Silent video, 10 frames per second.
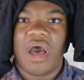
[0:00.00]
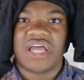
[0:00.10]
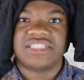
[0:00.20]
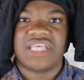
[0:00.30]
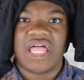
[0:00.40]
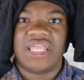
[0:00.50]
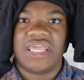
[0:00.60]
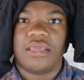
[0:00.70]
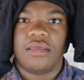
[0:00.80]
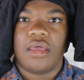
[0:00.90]

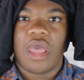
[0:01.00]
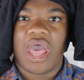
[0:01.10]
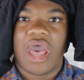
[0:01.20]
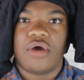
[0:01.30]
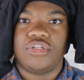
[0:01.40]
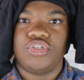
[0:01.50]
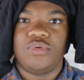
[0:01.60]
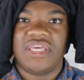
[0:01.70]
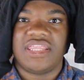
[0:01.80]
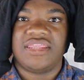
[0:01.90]
Makazeli, how do
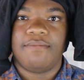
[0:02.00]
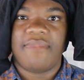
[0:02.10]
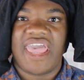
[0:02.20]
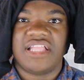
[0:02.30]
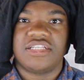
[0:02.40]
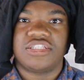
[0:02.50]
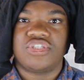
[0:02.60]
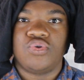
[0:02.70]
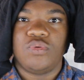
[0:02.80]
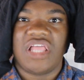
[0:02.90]
you get the
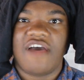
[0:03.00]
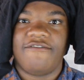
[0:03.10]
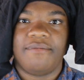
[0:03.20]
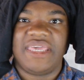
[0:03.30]
men's to love